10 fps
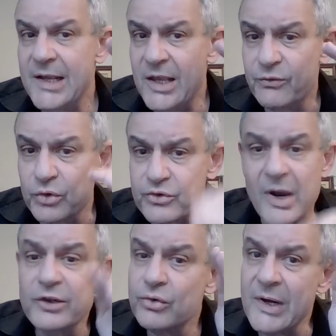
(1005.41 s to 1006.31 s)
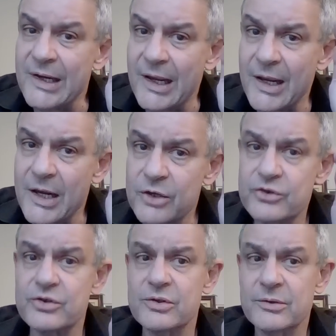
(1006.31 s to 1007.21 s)
If you try to
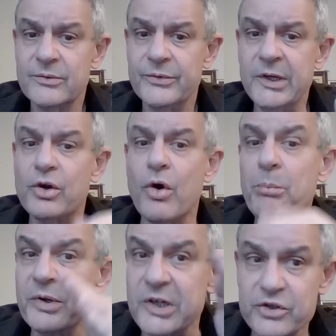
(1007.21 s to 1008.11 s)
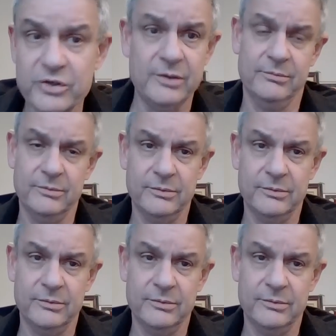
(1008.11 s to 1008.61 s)
engage in competition,